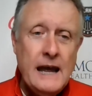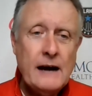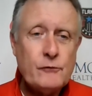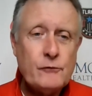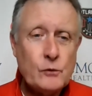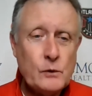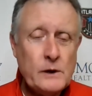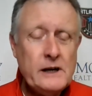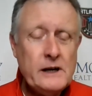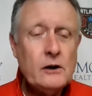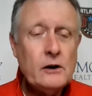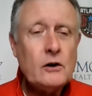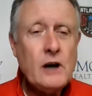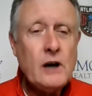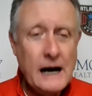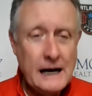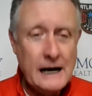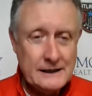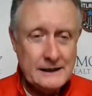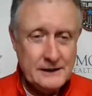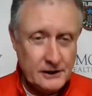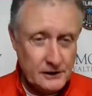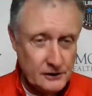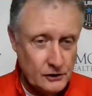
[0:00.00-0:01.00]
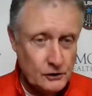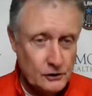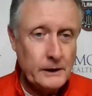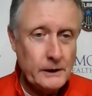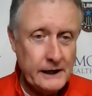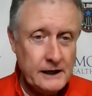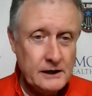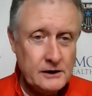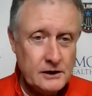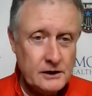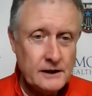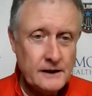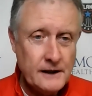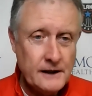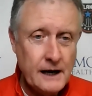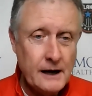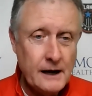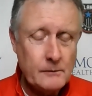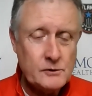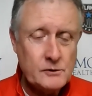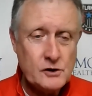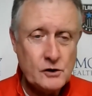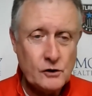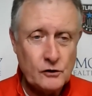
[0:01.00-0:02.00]
have real continuity to
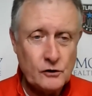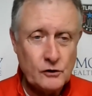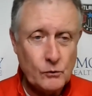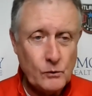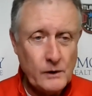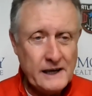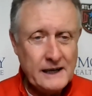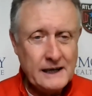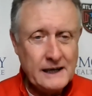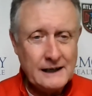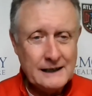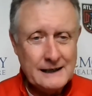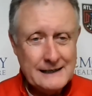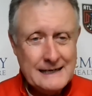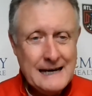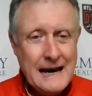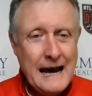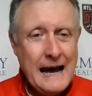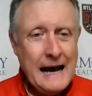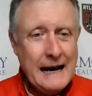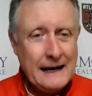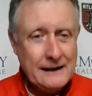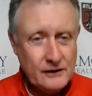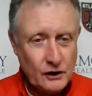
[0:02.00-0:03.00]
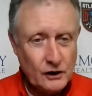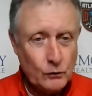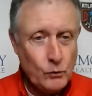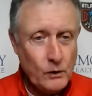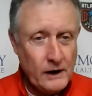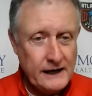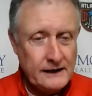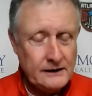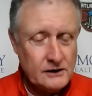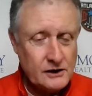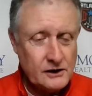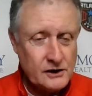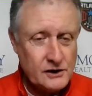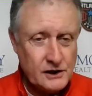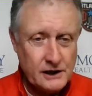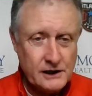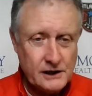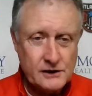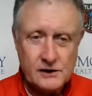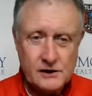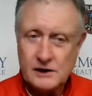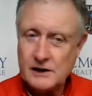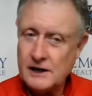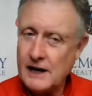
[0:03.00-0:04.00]
them so that we can attack their
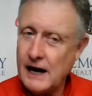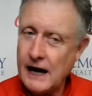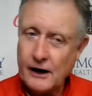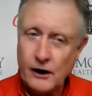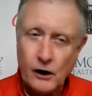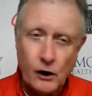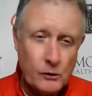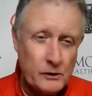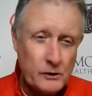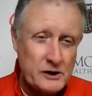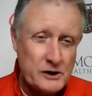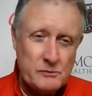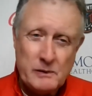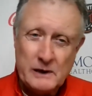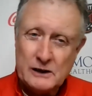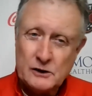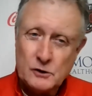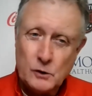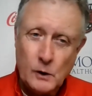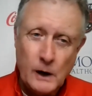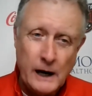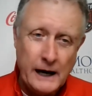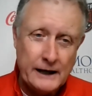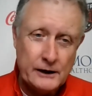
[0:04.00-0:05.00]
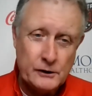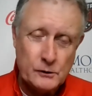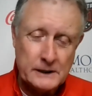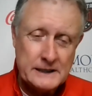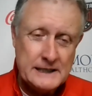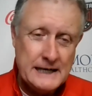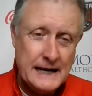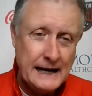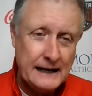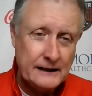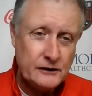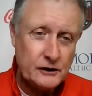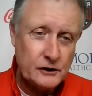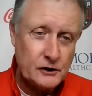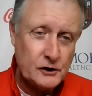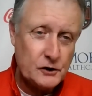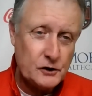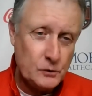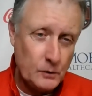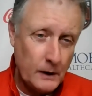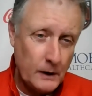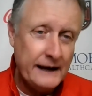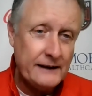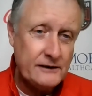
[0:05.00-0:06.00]
weaknesses and not always be trying to attack their
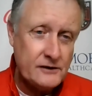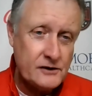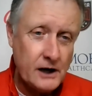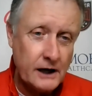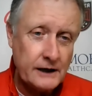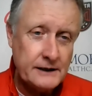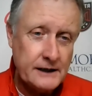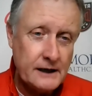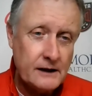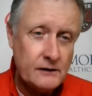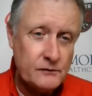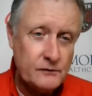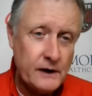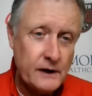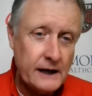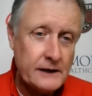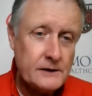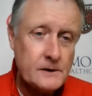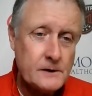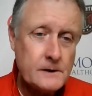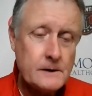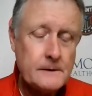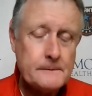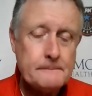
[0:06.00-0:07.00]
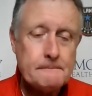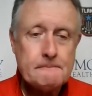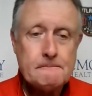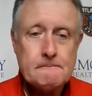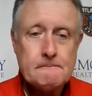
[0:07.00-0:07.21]
strengths on defense.